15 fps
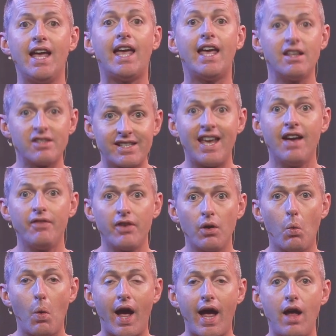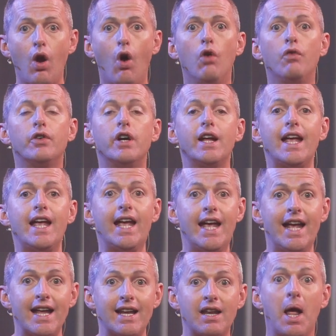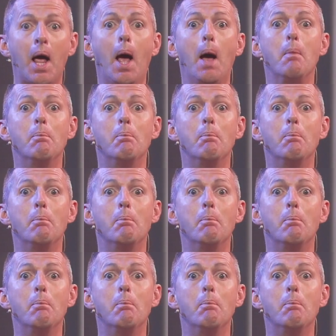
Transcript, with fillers: He has given away over 8